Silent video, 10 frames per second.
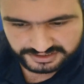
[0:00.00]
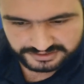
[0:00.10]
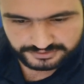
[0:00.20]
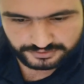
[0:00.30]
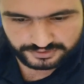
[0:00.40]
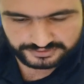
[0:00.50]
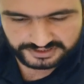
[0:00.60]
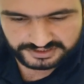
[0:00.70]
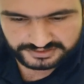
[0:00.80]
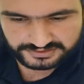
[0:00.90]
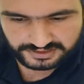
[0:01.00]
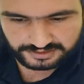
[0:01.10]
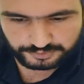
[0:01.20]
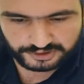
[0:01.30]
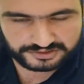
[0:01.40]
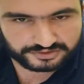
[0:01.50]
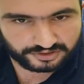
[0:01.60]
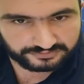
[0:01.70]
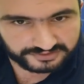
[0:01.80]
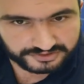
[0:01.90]
these parts
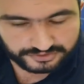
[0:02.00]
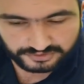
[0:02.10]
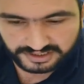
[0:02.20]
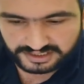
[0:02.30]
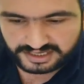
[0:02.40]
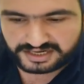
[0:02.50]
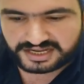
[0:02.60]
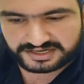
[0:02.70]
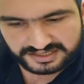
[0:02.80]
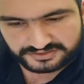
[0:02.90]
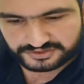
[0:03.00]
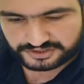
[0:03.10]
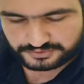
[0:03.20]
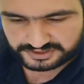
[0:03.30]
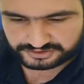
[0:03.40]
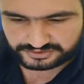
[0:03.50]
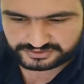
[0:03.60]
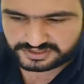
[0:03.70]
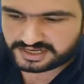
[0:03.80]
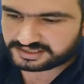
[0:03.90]
of the story again and answer the
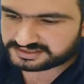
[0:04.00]
questions.